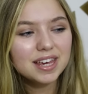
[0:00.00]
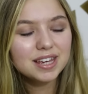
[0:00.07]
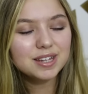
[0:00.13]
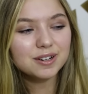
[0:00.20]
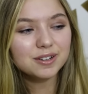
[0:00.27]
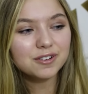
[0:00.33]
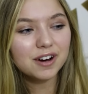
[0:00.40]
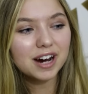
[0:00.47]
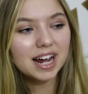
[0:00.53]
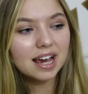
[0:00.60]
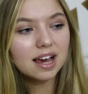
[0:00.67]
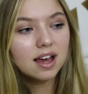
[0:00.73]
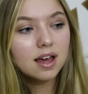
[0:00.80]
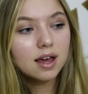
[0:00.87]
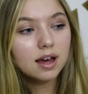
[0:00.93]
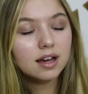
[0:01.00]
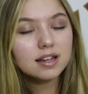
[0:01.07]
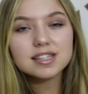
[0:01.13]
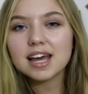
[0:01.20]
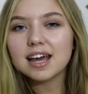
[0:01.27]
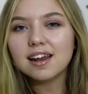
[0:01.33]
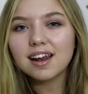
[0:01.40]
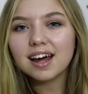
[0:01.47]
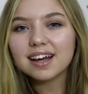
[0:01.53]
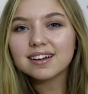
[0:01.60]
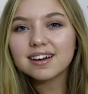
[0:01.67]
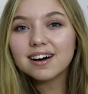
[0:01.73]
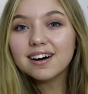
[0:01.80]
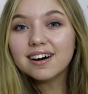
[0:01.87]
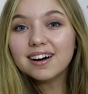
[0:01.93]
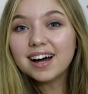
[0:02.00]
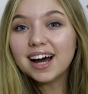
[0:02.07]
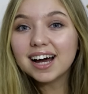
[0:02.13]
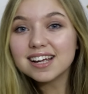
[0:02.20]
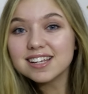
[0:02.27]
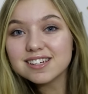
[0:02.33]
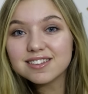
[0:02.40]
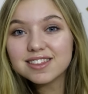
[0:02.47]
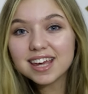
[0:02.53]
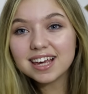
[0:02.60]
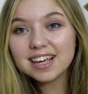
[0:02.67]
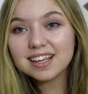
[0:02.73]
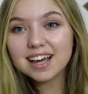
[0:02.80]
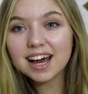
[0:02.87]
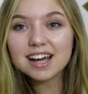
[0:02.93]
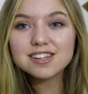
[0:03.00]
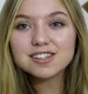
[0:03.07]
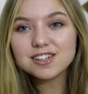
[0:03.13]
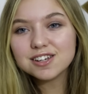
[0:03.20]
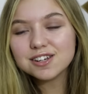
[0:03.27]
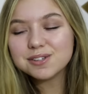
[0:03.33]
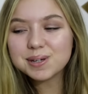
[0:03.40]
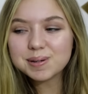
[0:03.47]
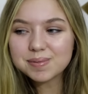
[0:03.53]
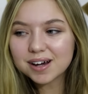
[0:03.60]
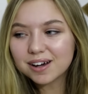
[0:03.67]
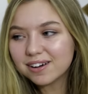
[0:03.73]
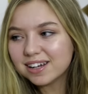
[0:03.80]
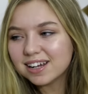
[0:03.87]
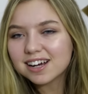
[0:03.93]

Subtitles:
you're great, saying like, oh, how's your YouTube going,